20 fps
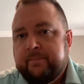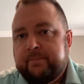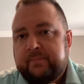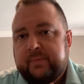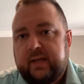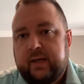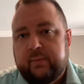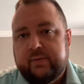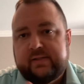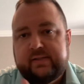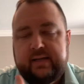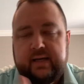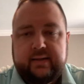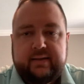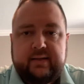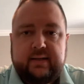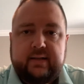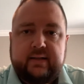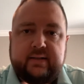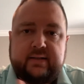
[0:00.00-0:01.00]
it was
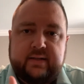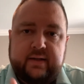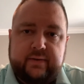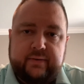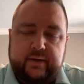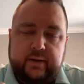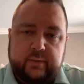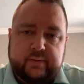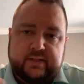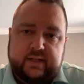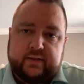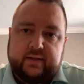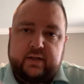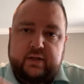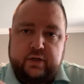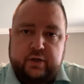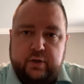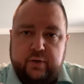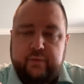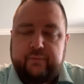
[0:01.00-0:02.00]
nothing di- it was
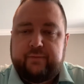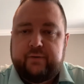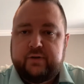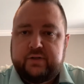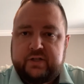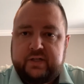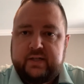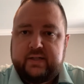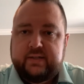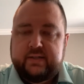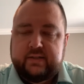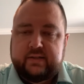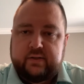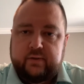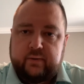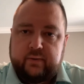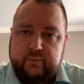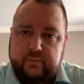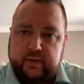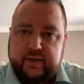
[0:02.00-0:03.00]
nothing new for Jesus to
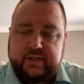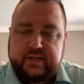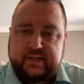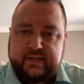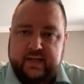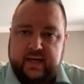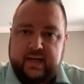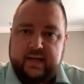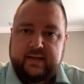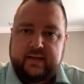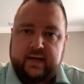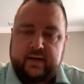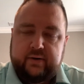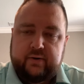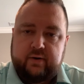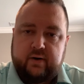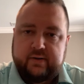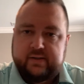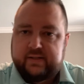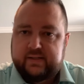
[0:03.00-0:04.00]
reach his hand out
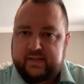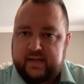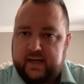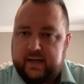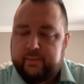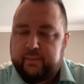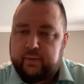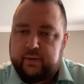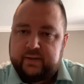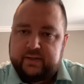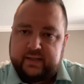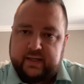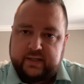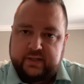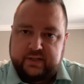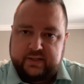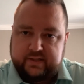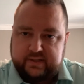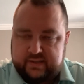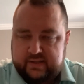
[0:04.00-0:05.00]
across the table and touch
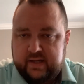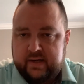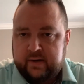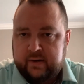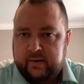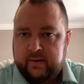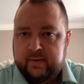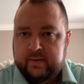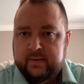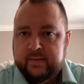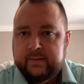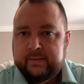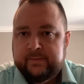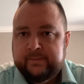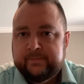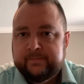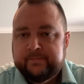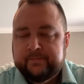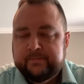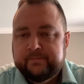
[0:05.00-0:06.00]
a sinner.
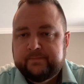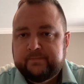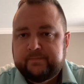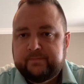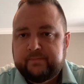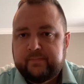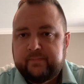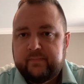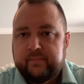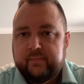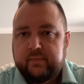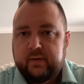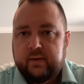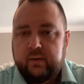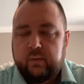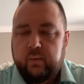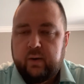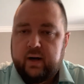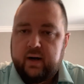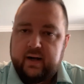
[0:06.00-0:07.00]

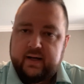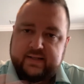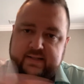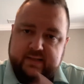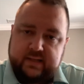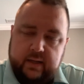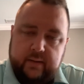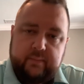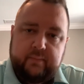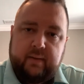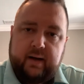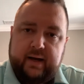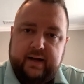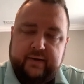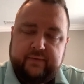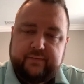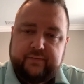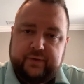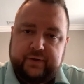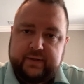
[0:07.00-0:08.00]
Whereas some might
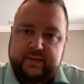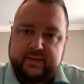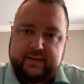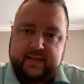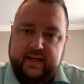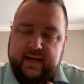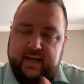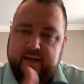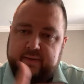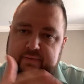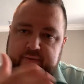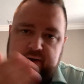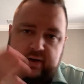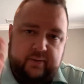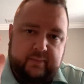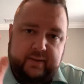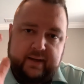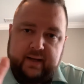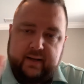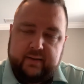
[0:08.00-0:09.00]
have looked at that and
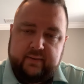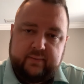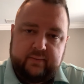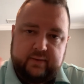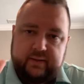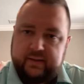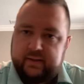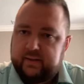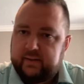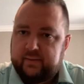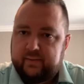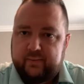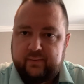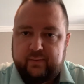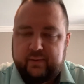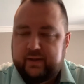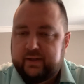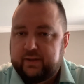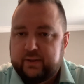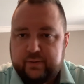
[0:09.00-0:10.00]
thought, "Man, uh,
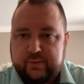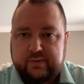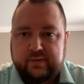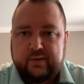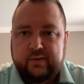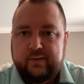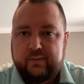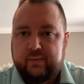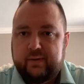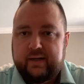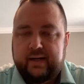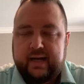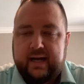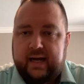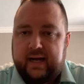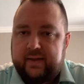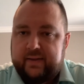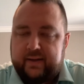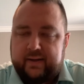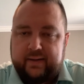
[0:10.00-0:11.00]
what a loser! What a
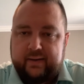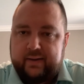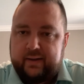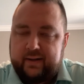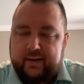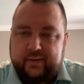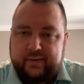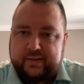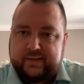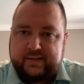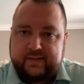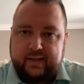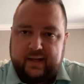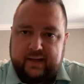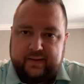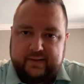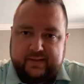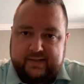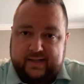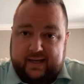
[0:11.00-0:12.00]
guy that you know this guy,
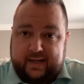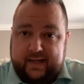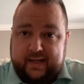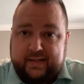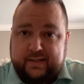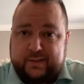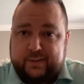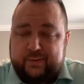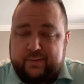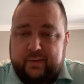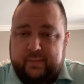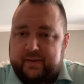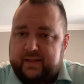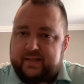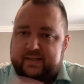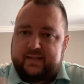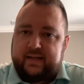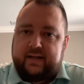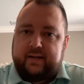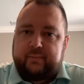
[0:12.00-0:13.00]
this guy eats." I mean, they
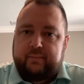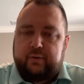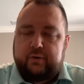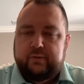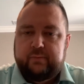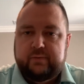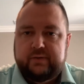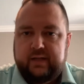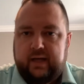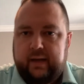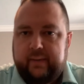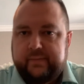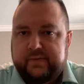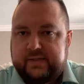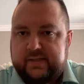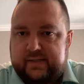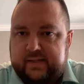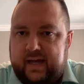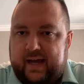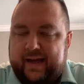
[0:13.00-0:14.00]
said it multiple times.
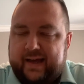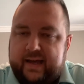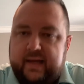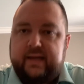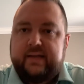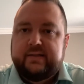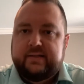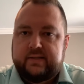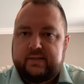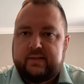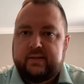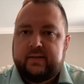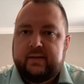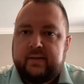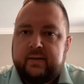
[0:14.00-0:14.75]
This guy eats